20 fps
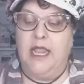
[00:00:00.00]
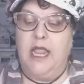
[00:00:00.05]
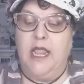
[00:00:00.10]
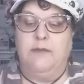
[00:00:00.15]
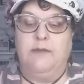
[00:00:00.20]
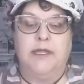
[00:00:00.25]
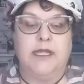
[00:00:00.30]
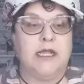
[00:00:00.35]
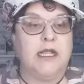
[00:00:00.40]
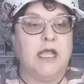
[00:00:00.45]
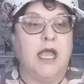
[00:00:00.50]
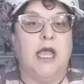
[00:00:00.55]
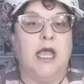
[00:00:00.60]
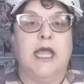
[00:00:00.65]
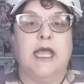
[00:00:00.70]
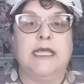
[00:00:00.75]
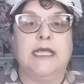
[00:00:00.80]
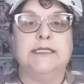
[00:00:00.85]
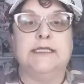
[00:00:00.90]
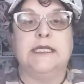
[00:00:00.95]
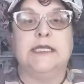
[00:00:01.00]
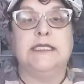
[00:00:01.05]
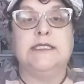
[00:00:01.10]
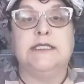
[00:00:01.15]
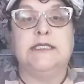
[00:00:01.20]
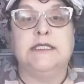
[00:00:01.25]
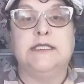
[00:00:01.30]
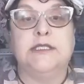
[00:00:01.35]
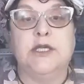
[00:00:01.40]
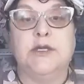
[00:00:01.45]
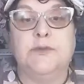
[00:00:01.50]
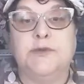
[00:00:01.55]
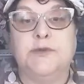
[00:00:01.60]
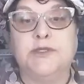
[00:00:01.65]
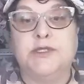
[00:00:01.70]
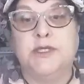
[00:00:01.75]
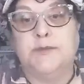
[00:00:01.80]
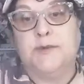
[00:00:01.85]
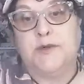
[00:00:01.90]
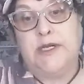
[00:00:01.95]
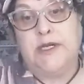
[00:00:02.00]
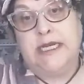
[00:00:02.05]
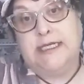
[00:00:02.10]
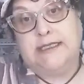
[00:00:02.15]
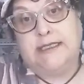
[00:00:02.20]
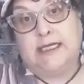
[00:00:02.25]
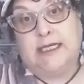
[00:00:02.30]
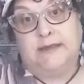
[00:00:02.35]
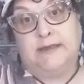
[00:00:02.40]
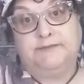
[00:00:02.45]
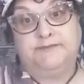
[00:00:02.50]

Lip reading: because it's super easy.